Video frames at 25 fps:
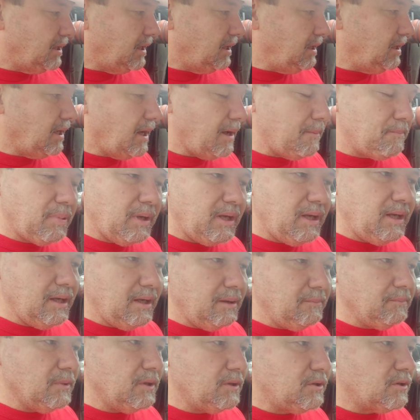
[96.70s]
change, I
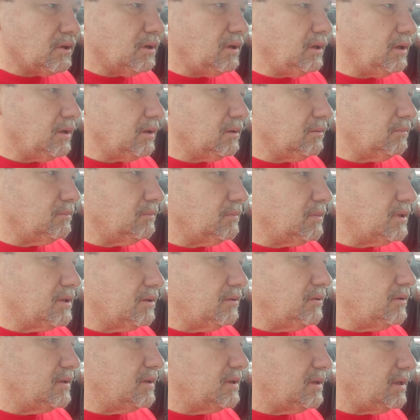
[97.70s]
PM the truck as
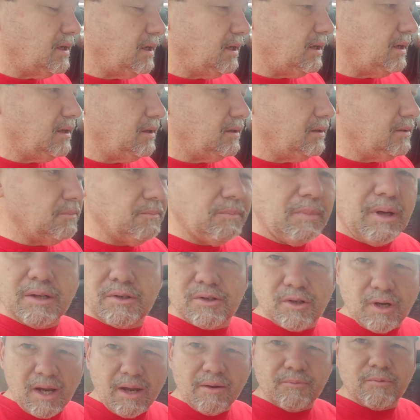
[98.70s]
soon as uh, my
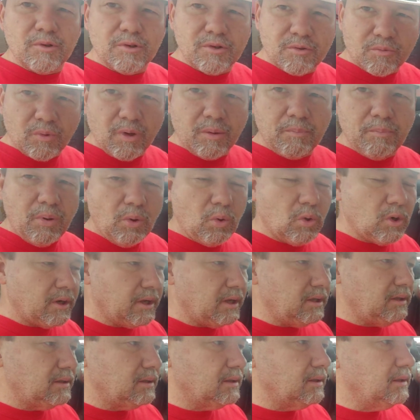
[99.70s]
drivers
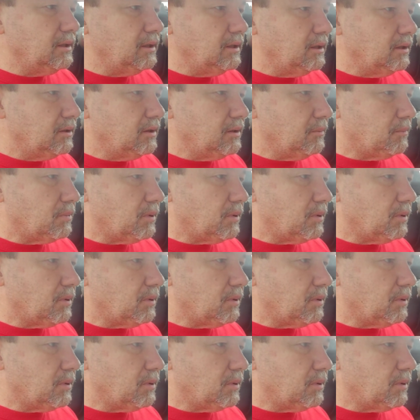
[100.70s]
reported the